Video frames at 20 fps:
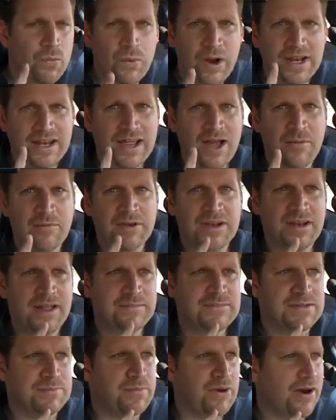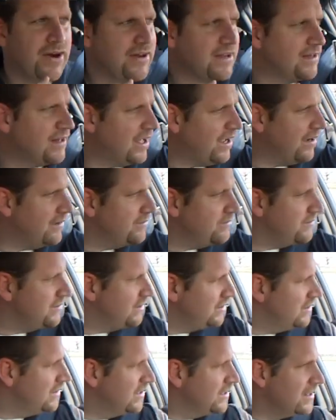Right now I'm in an empty parking lot
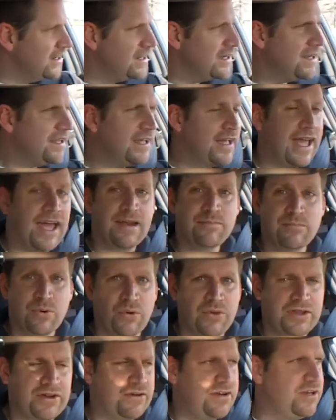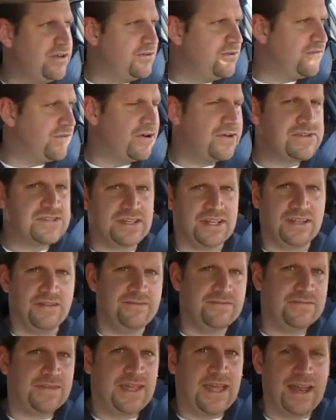at Bowling Green University,
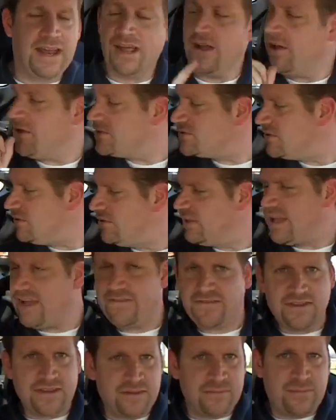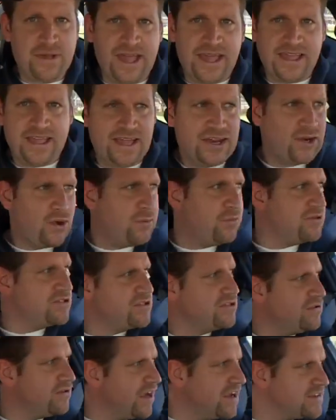and I also left the back end
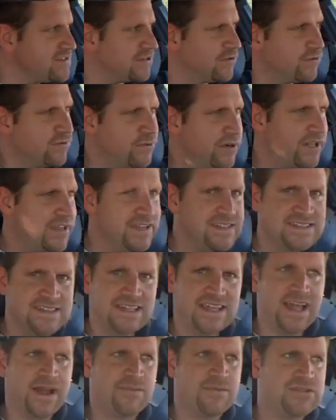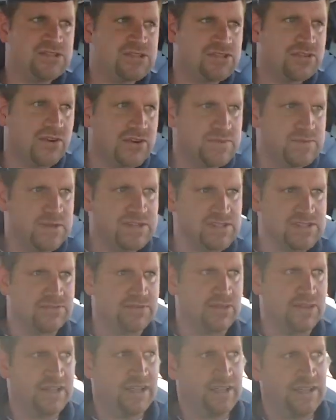open so you guys could really see how much trunk space is
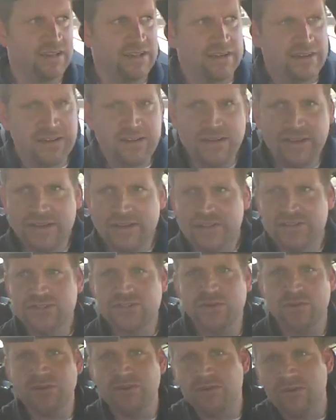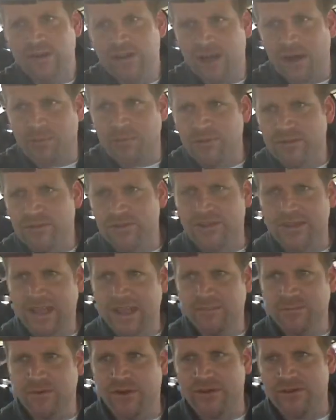really in there. So we'll do a couple little
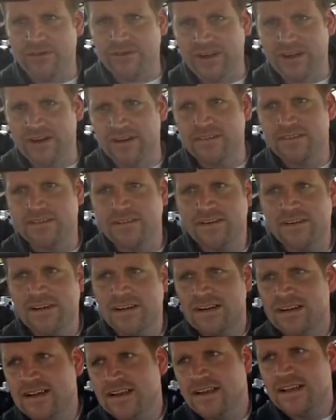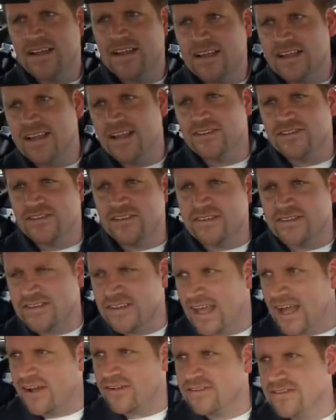8-balls here and get you to
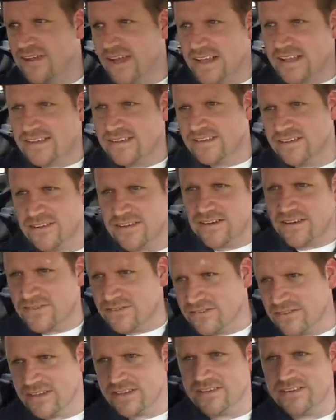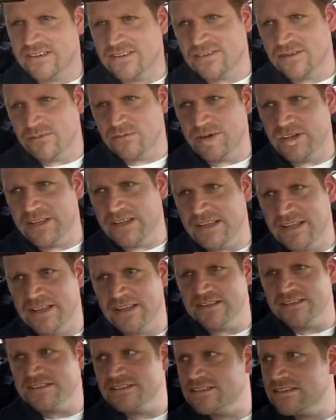see how tight the system really
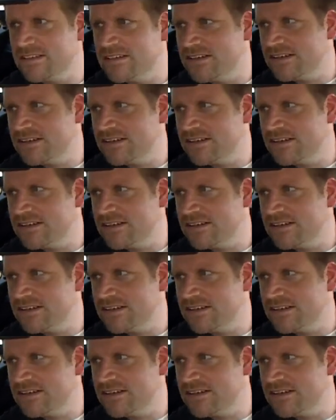is.